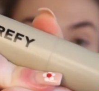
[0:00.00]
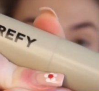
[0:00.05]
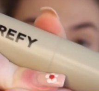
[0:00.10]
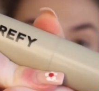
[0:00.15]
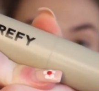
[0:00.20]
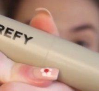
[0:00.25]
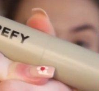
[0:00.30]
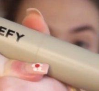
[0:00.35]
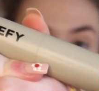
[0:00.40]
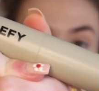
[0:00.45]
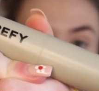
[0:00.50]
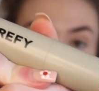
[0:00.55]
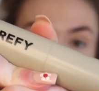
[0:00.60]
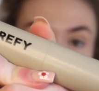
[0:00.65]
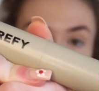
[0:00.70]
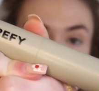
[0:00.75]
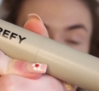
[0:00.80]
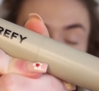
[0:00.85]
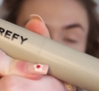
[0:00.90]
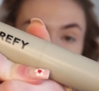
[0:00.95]
This is
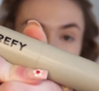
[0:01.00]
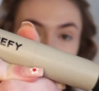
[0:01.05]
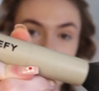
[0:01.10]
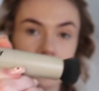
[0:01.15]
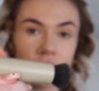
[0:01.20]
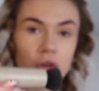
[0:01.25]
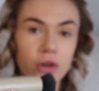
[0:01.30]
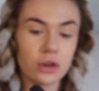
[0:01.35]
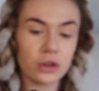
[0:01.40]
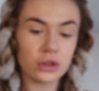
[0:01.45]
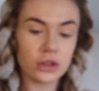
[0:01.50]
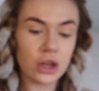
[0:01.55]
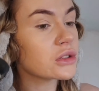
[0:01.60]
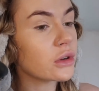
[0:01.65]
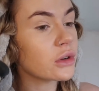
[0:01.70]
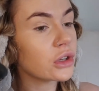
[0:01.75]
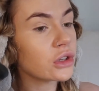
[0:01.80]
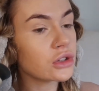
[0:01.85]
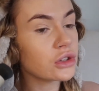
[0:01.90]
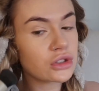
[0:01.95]
so good.
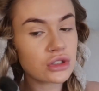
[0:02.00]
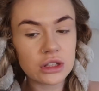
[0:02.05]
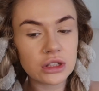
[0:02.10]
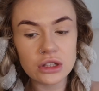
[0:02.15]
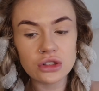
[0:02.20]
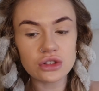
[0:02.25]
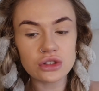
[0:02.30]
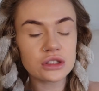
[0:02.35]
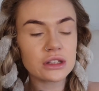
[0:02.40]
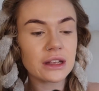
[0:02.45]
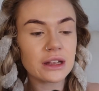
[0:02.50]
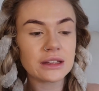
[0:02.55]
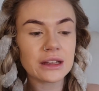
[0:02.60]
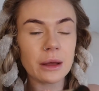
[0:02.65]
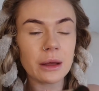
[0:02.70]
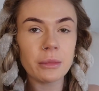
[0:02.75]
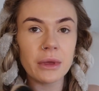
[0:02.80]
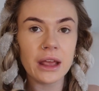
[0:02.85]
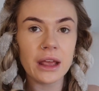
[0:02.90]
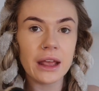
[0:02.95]
So I usually just
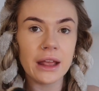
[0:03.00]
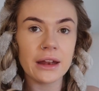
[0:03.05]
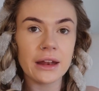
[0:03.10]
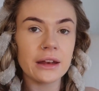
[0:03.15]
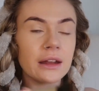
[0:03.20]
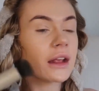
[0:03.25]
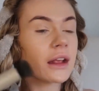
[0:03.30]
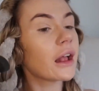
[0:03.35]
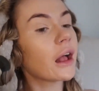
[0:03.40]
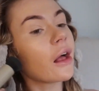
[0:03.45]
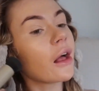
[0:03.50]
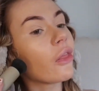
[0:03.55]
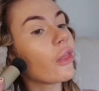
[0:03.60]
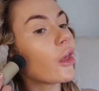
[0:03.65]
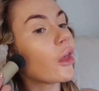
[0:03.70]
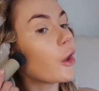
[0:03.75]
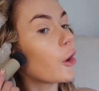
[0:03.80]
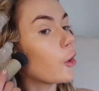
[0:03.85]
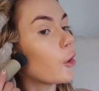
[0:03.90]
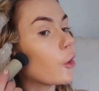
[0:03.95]
dab it in and
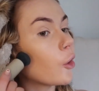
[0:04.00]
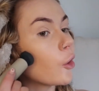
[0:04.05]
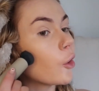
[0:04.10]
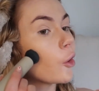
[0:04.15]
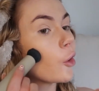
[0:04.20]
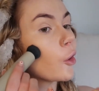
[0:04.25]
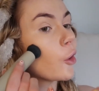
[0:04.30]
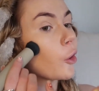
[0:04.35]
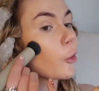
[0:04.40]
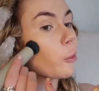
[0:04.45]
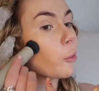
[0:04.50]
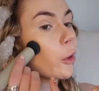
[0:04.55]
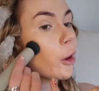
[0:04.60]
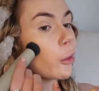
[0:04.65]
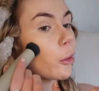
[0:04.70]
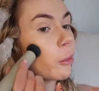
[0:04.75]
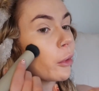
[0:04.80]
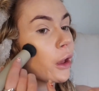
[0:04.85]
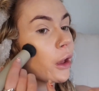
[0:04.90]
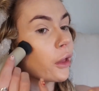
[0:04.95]
then
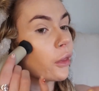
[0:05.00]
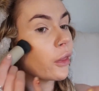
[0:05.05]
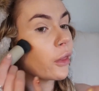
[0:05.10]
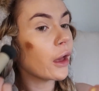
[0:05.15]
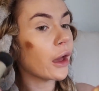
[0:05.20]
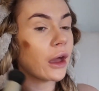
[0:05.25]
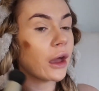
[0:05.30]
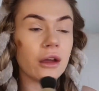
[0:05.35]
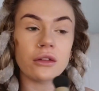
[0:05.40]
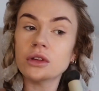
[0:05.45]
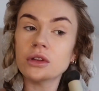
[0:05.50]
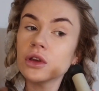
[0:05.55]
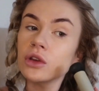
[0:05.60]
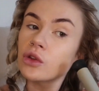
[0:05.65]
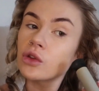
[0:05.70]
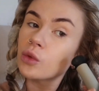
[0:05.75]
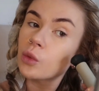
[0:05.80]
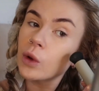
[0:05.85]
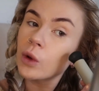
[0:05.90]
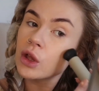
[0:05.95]
pop it in the
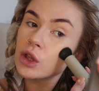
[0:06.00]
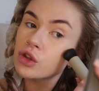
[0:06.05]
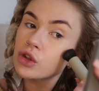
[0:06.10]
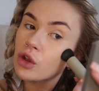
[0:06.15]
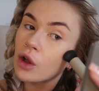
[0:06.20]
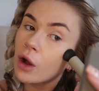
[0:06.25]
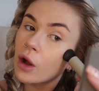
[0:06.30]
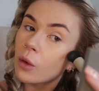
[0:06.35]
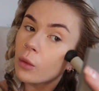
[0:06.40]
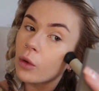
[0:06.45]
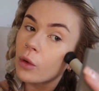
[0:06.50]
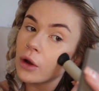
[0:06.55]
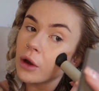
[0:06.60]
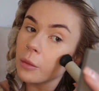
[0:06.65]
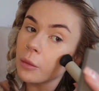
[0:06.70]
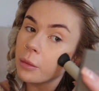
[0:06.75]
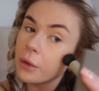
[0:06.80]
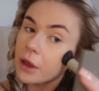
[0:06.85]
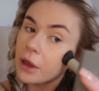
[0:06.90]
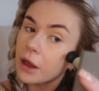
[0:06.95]
areas which I want
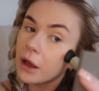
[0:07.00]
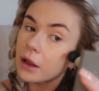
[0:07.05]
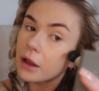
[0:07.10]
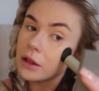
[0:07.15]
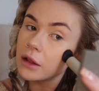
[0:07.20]
to be a